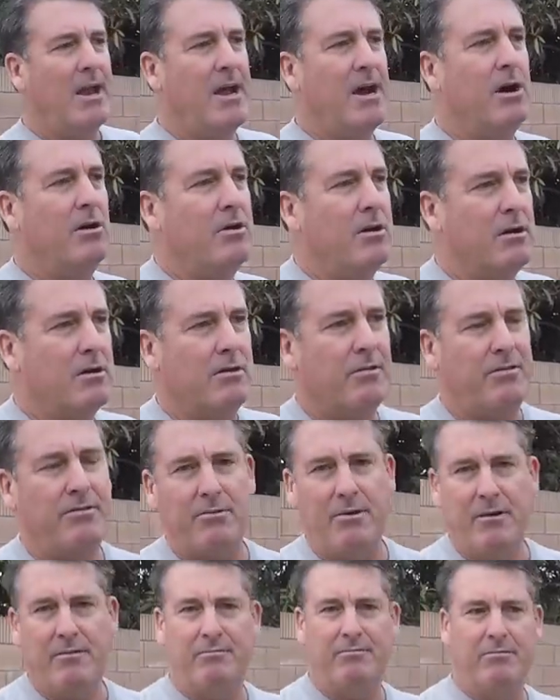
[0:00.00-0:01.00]
out here, a
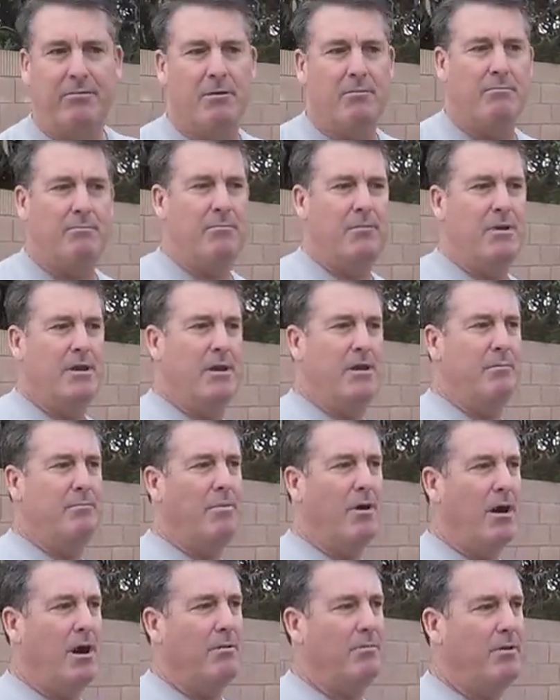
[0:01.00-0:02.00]
three foot mini
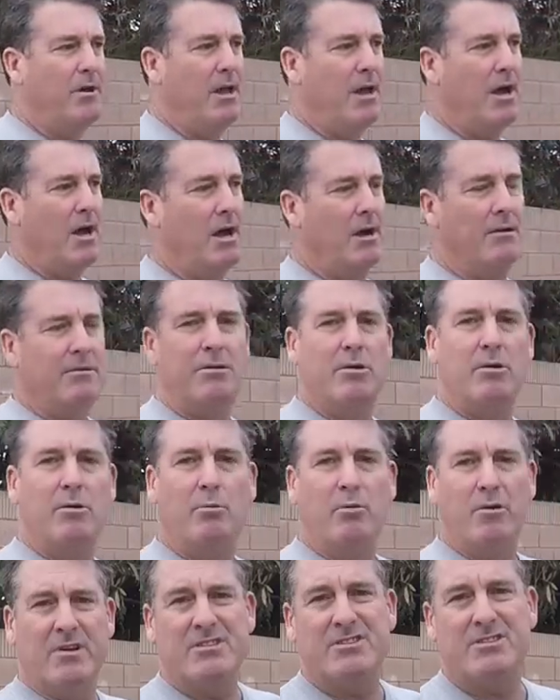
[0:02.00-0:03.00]
Bobcat
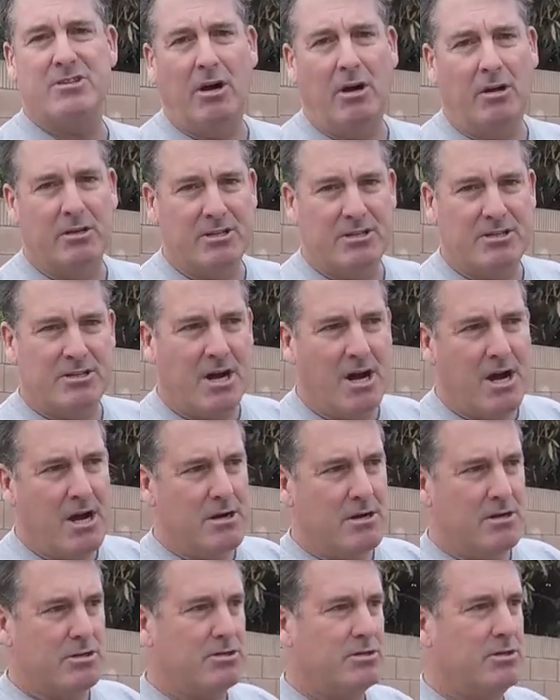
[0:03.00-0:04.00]
with solid
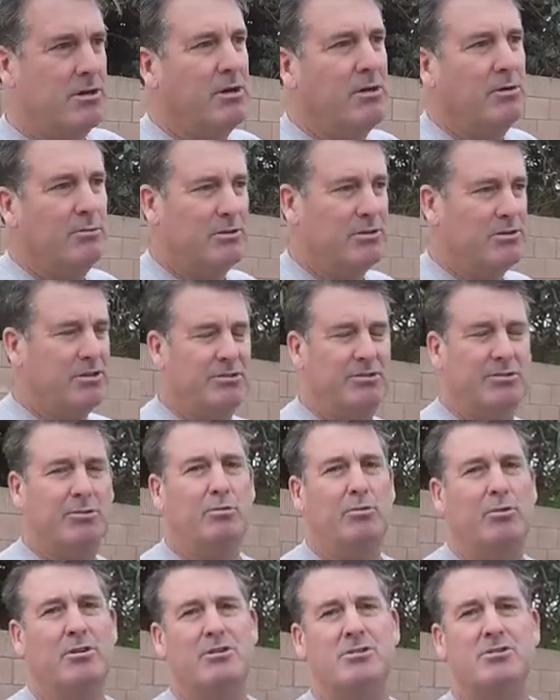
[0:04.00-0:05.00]
tires, which is the
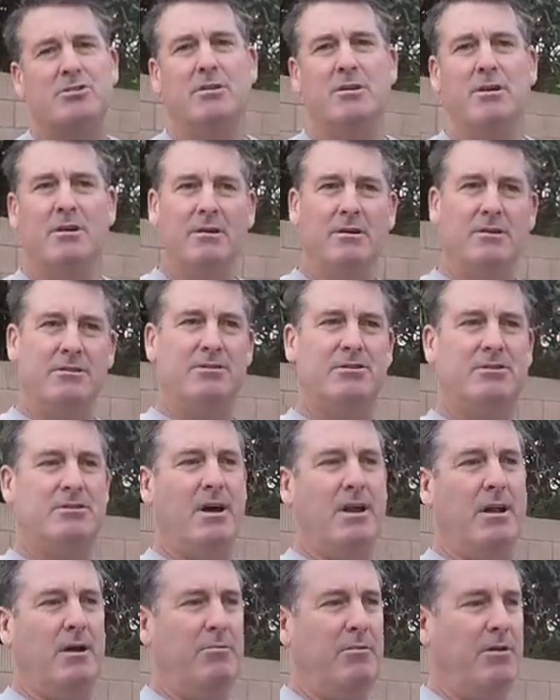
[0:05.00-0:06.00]
worst
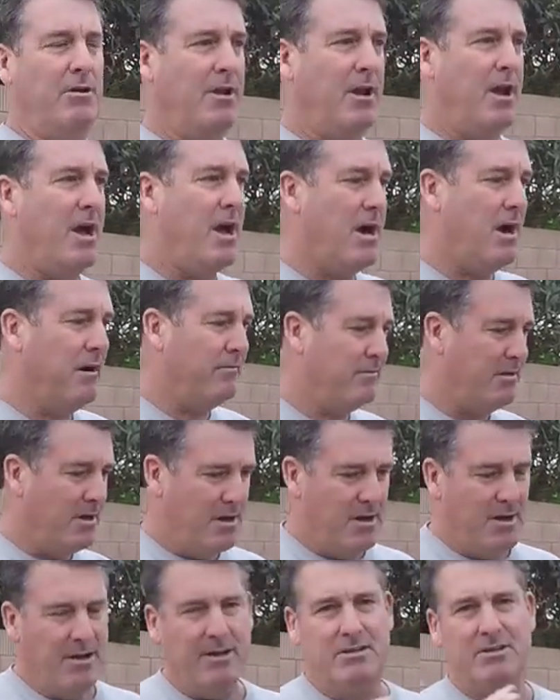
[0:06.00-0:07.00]
setup you could have.
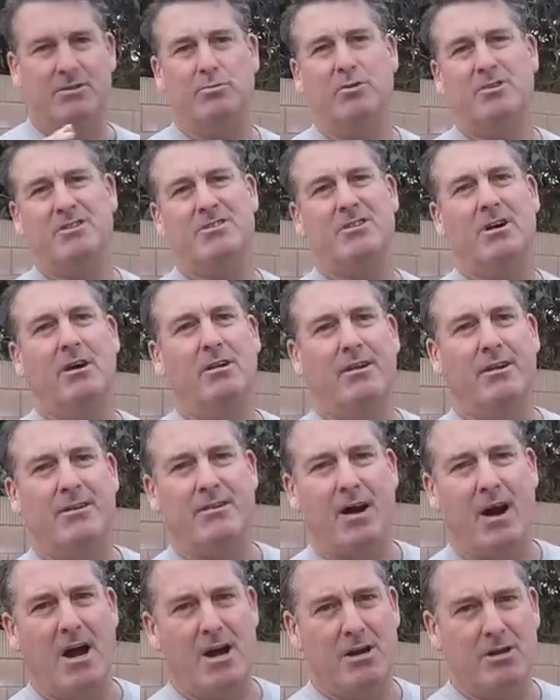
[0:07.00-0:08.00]
Because what solid
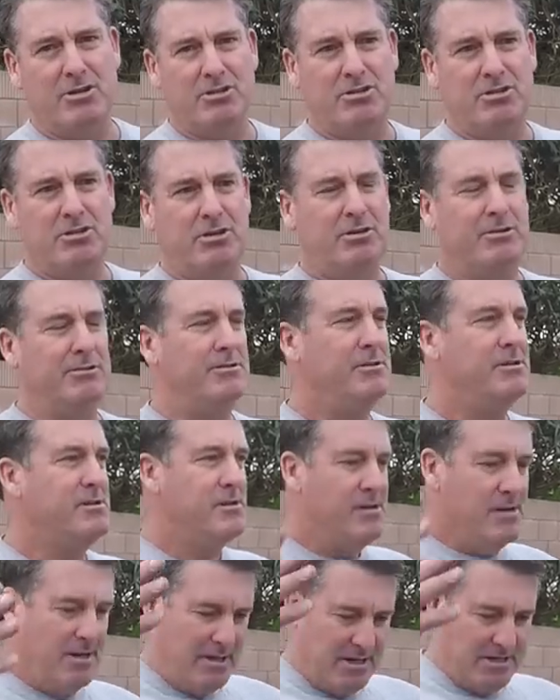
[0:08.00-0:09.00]
tires do
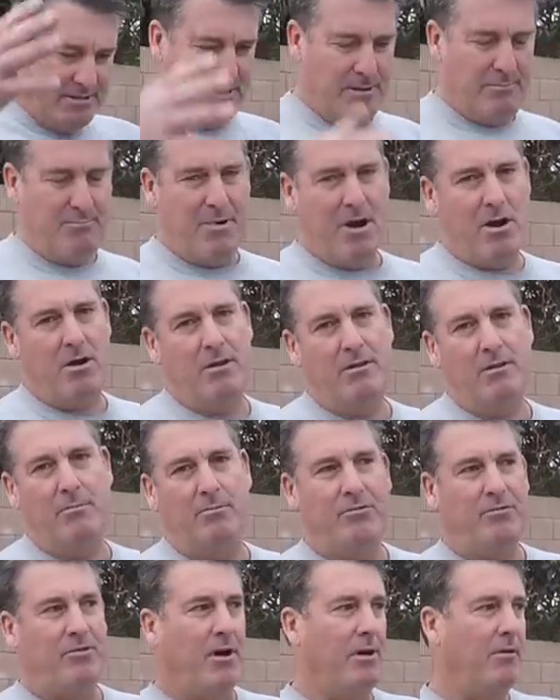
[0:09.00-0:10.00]
is they bury
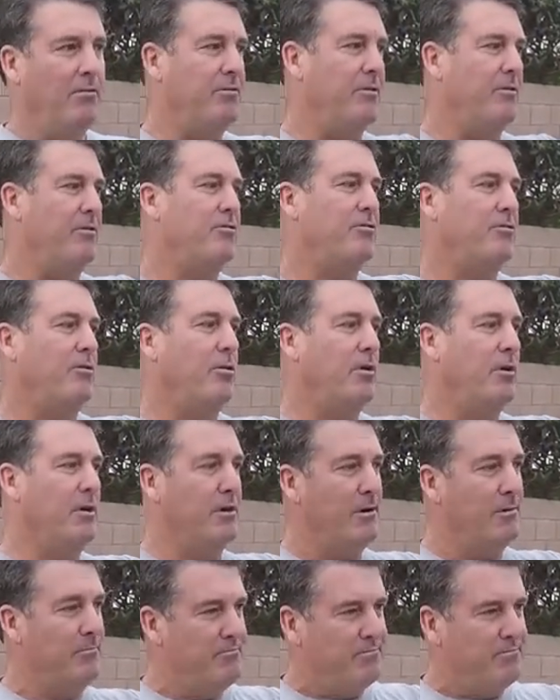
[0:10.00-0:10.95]
themselves in soil.